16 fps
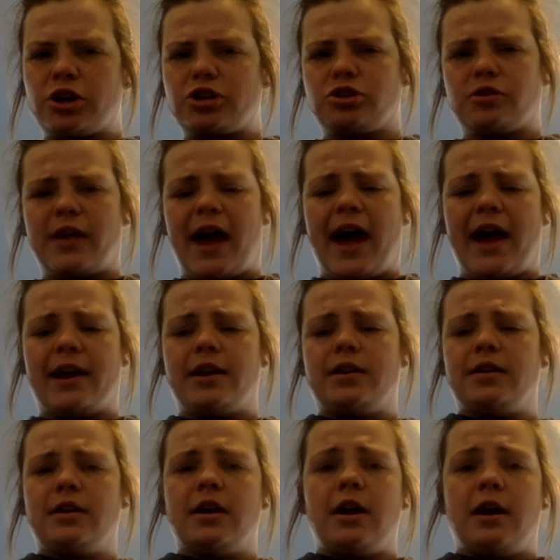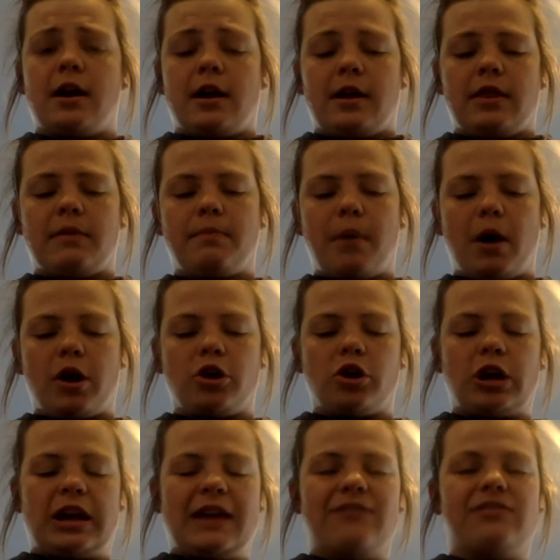so that the
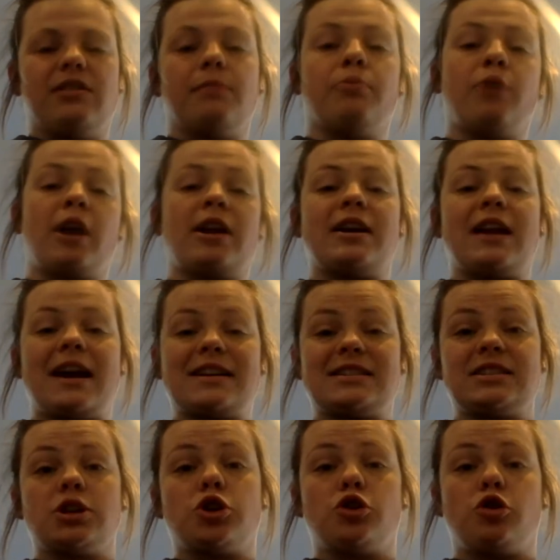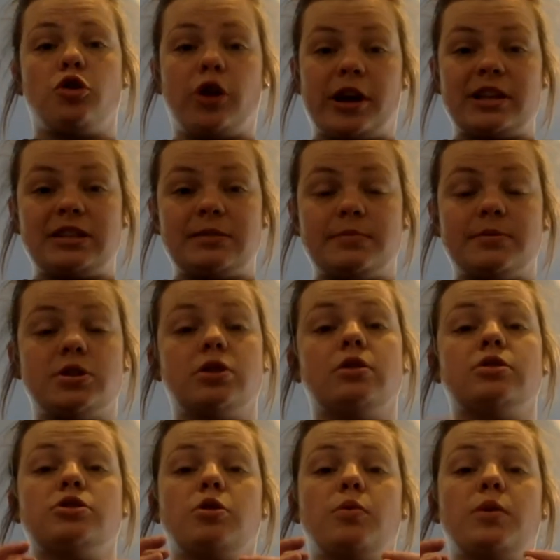butter gives the bread a nice crisp,
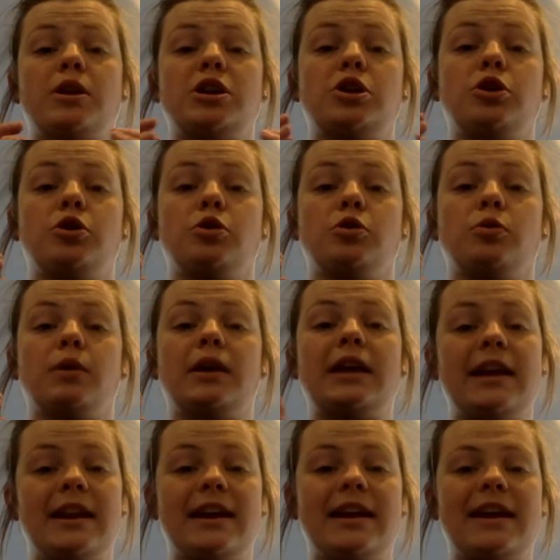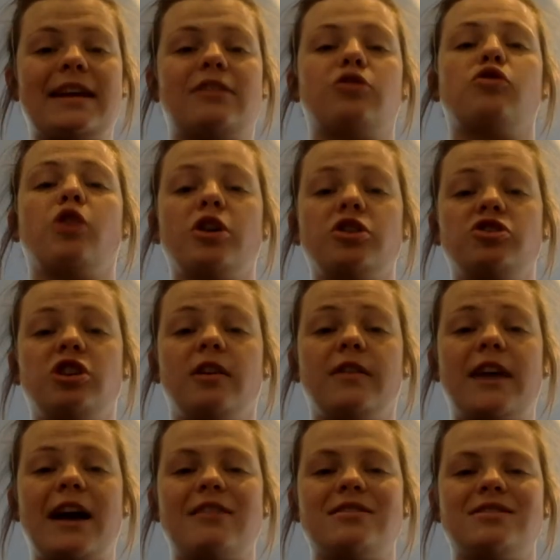so when you eat it, it's crunchy on
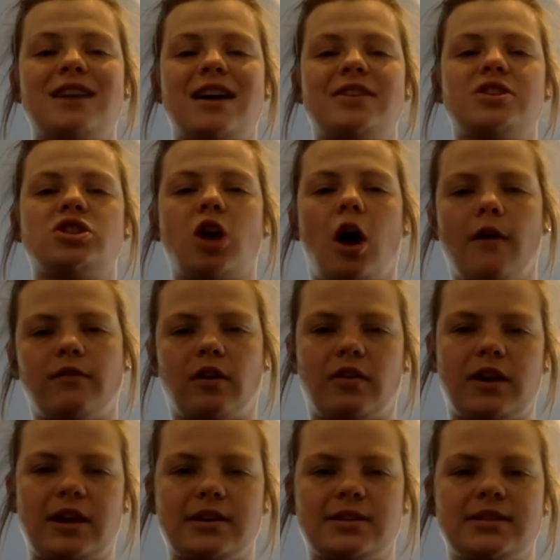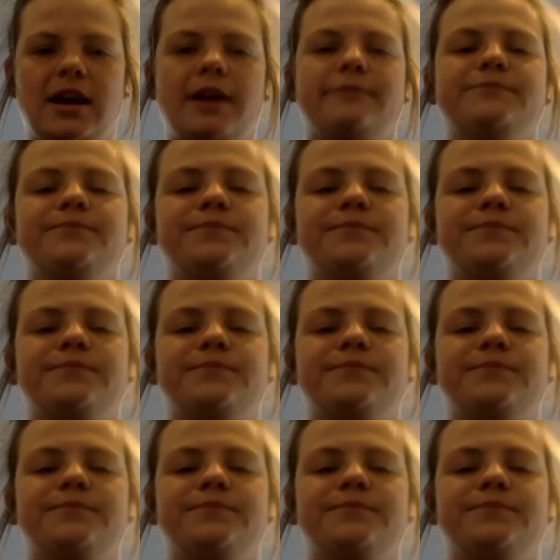the outside and soft on the inside.